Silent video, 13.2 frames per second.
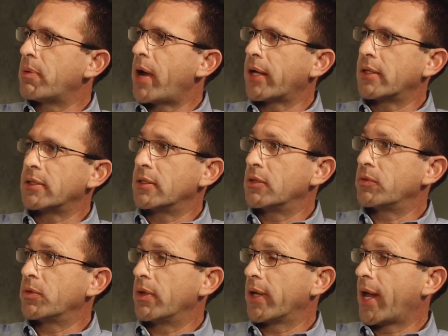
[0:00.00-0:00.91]
practices
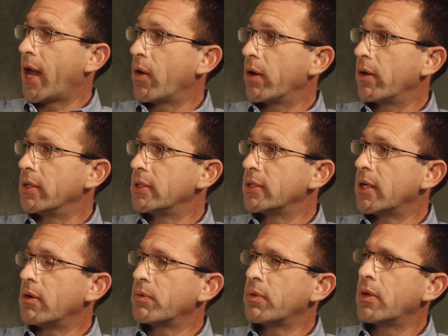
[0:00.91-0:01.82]
for the cow herd
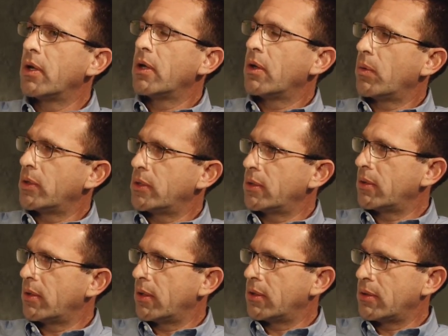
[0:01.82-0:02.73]
itself, which
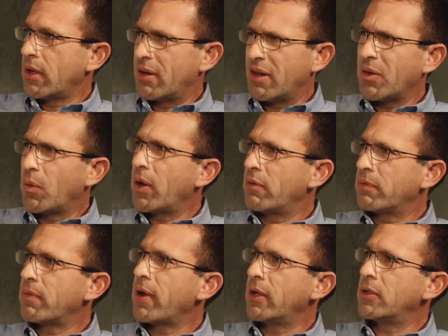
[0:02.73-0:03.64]
is another way of
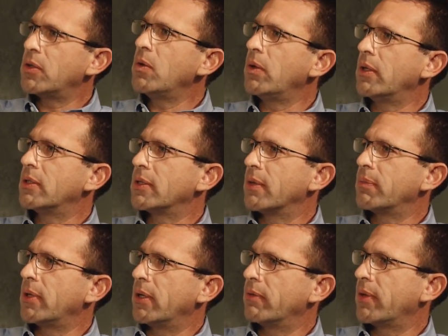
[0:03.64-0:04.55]
fine-tuning
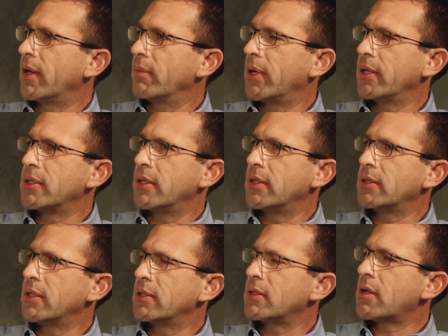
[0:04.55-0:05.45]
something, if that makes any
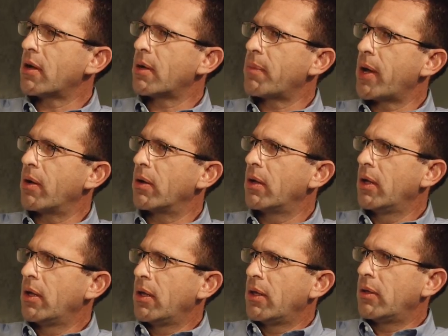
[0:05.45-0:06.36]
sense. Talk about
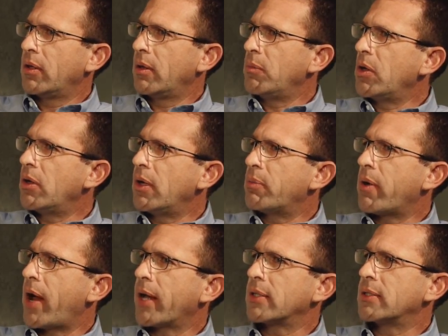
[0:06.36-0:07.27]
the immunity
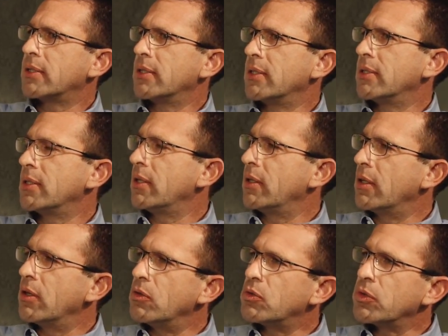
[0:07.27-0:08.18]
practices and
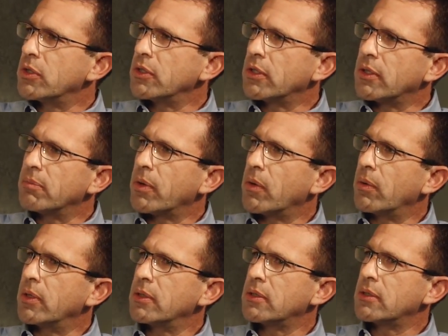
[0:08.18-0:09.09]
the nutrition
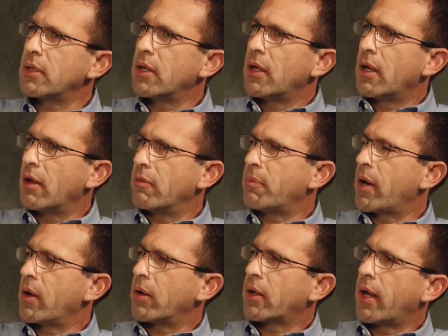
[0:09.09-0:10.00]
components of
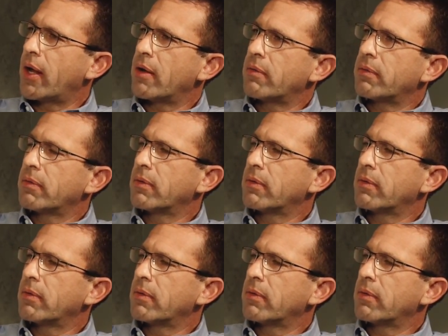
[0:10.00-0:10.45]
PowerCalf.